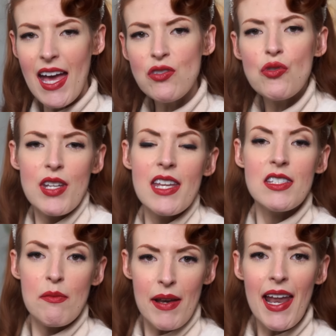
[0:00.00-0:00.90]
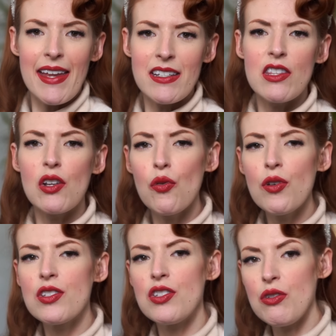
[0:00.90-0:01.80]
As Hortense had planned, the
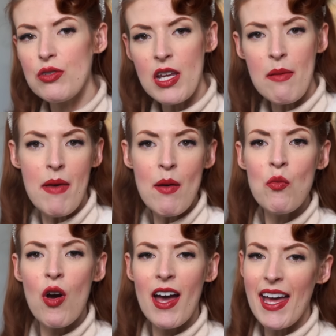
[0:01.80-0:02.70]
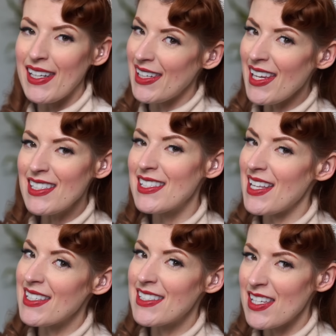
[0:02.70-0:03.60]
lawyers used her memoir and letters
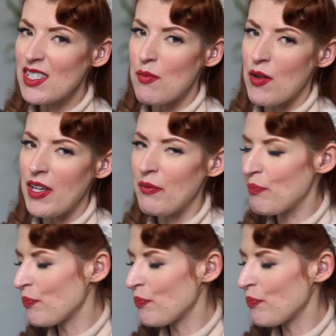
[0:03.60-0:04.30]
as testimony.